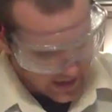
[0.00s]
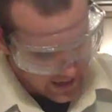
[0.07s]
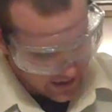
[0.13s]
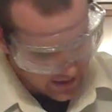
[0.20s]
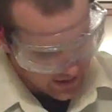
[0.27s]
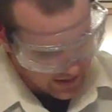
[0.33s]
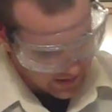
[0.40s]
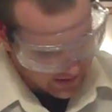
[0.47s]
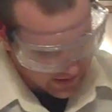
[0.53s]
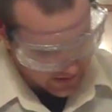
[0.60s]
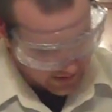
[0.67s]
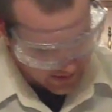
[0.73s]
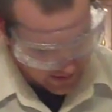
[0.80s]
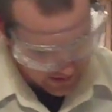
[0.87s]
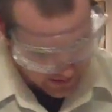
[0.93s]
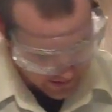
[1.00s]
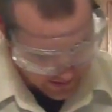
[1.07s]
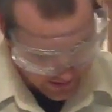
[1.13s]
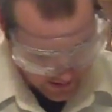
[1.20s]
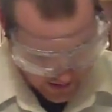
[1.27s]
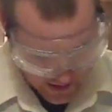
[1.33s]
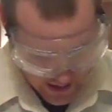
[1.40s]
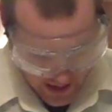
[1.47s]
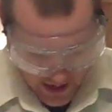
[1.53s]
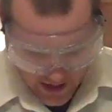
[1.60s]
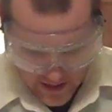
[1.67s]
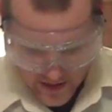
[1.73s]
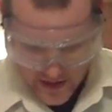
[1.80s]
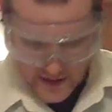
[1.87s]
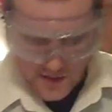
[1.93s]
And
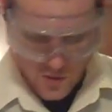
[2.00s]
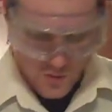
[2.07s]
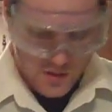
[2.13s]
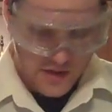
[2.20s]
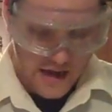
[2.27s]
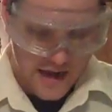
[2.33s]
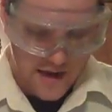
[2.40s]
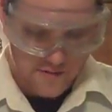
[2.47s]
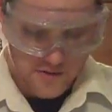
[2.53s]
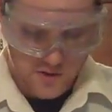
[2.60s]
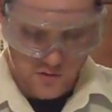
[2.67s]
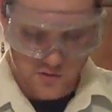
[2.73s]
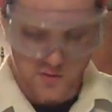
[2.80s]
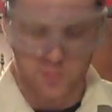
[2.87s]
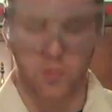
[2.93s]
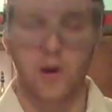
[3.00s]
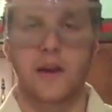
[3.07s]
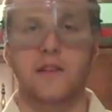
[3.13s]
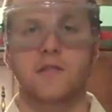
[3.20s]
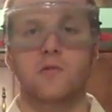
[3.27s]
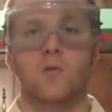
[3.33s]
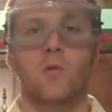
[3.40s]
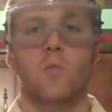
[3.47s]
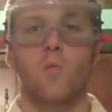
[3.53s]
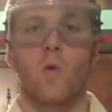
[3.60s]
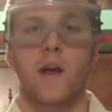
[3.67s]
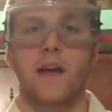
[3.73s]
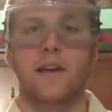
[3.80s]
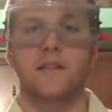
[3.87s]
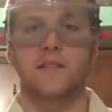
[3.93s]
then you could have students brainstorm
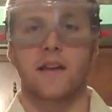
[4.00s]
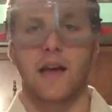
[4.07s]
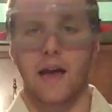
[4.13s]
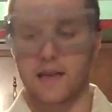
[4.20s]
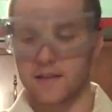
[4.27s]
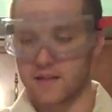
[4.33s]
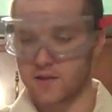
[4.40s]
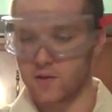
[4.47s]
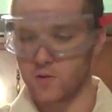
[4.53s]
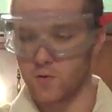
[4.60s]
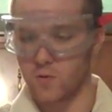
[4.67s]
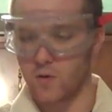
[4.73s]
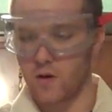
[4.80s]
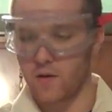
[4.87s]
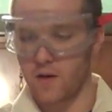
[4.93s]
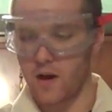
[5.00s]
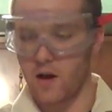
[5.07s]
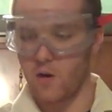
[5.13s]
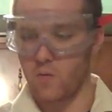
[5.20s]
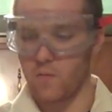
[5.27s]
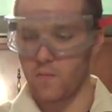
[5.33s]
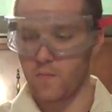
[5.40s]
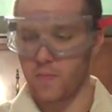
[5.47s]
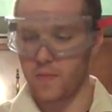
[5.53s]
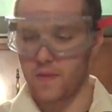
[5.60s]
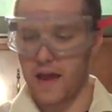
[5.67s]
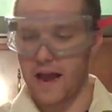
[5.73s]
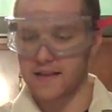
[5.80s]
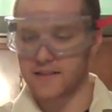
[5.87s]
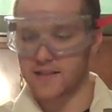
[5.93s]
ways as to
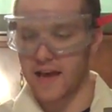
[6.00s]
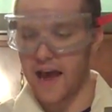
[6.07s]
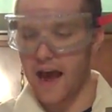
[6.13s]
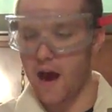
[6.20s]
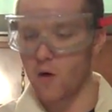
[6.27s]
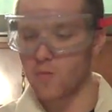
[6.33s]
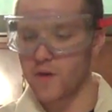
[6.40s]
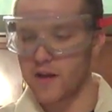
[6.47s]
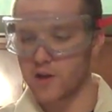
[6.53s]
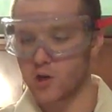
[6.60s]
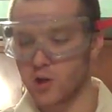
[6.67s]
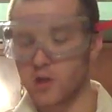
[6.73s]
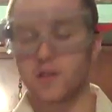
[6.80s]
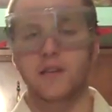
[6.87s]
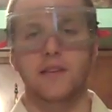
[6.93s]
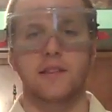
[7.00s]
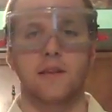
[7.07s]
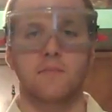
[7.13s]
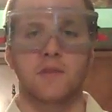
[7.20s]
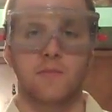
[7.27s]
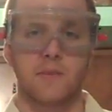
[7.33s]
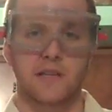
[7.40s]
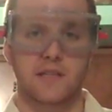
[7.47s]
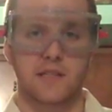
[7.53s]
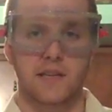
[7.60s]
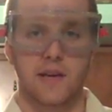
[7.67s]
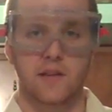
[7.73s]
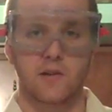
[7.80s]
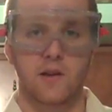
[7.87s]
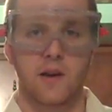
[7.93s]
how they could get them to mix
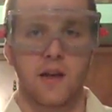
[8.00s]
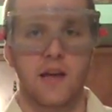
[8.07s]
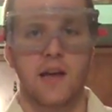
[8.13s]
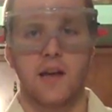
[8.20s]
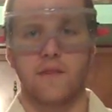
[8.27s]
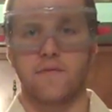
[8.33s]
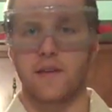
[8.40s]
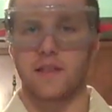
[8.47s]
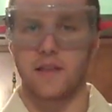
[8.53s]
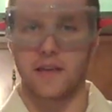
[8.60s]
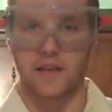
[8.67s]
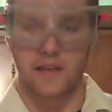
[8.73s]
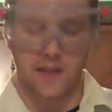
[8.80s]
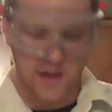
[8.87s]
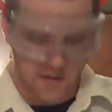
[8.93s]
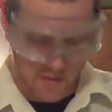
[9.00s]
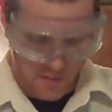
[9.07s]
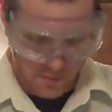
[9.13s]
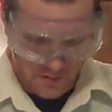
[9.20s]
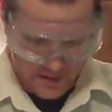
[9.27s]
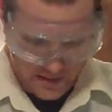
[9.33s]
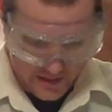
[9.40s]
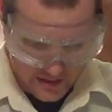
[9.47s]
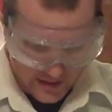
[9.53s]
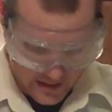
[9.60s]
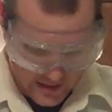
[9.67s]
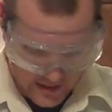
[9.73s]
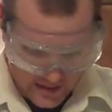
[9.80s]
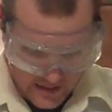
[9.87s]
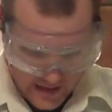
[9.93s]
together, if they think they can come up with
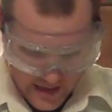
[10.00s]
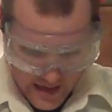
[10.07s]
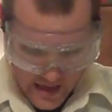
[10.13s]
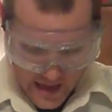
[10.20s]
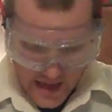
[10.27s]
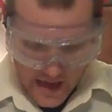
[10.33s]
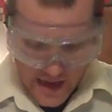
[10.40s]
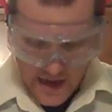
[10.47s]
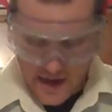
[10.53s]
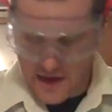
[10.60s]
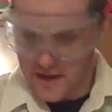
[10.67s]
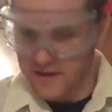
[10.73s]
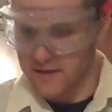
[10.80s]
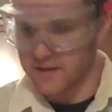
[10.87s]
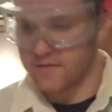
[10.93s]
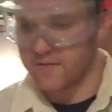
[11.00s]
anything. And